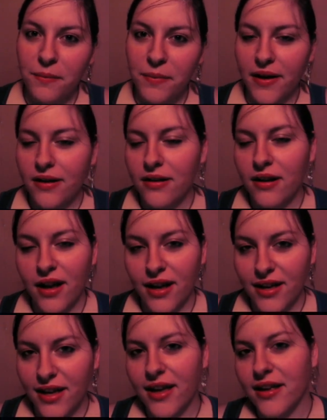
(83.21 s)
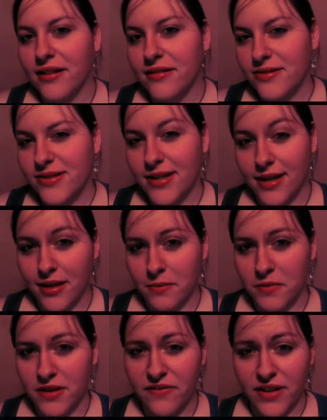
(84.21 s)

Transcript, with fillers: but I can't say that I'm gonna